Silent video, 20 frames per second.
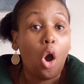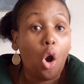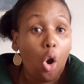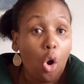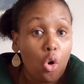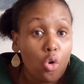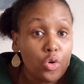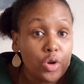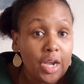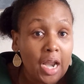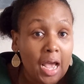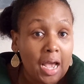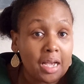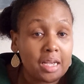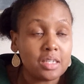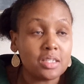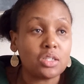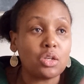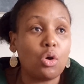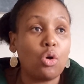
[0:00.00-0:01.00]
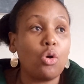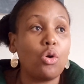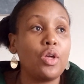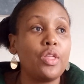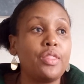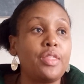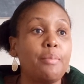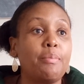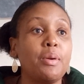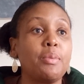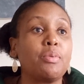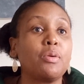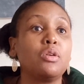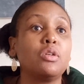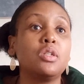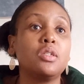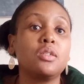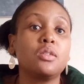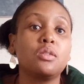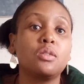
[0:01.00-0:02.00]
owners or the
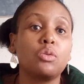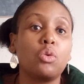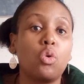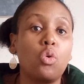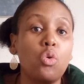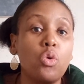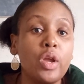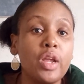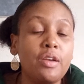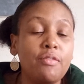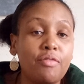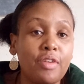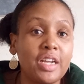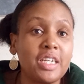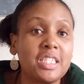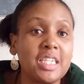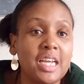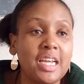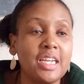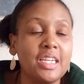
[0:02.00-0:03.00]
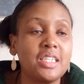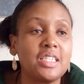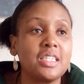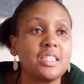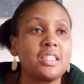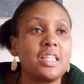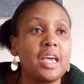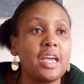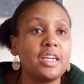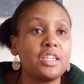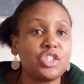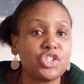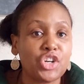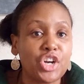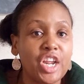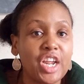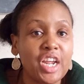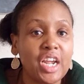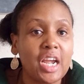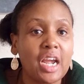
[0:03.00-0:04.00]
people who invented the
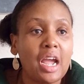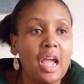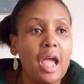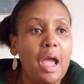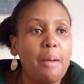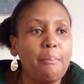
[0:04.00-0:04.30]
drink.